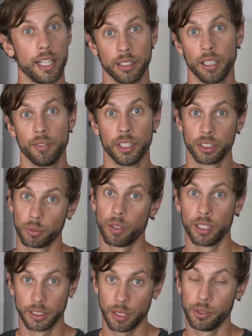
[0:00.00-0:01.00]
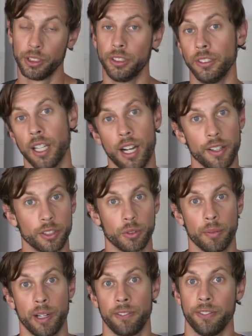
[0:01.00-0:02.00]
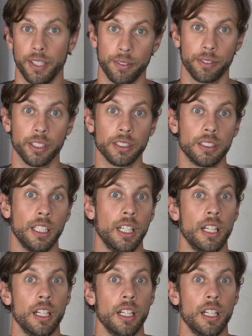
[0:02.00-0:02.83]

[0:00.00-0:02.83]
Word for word: I love this one, is that what you got? That's one of my favorites.